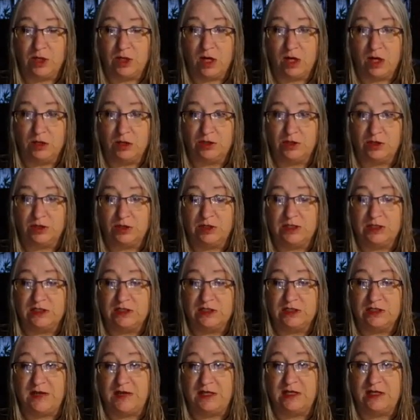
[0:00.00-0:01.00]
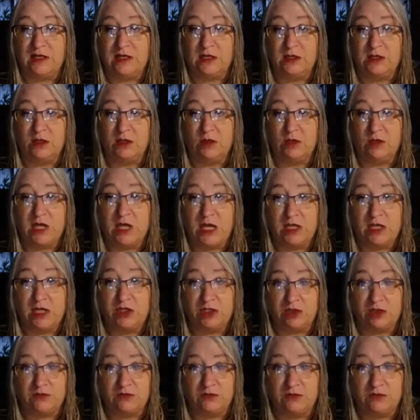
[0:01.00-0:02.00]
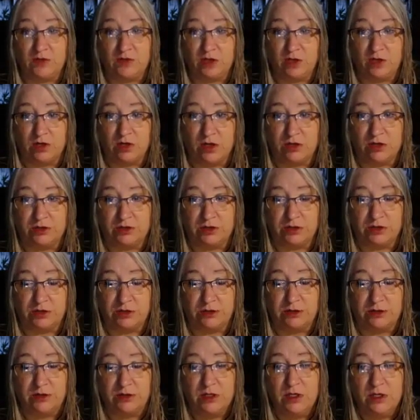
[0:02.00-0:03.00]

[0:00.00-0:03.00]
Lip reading: your altar is finding a location for your altar,